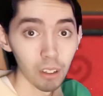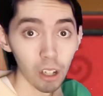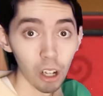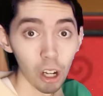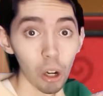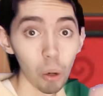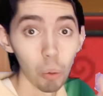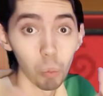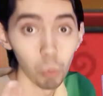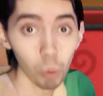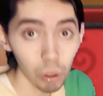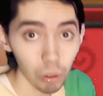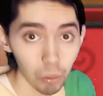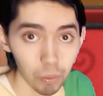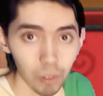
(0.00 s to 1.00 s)
A
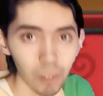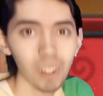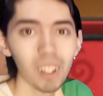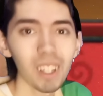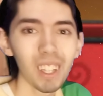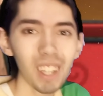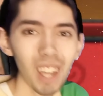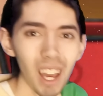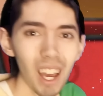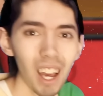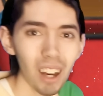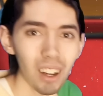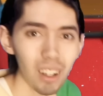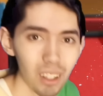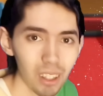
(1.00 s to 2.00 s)
wolf?
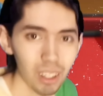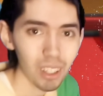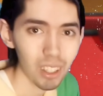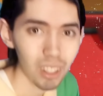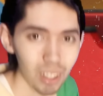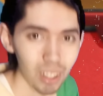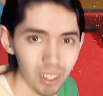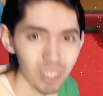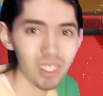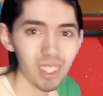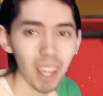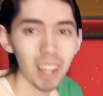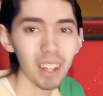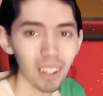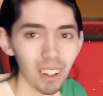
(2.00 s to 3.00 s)
Yeah, good
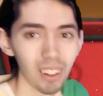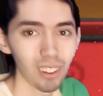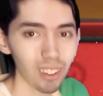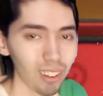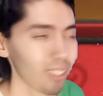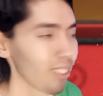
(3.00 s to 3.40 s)
saying this.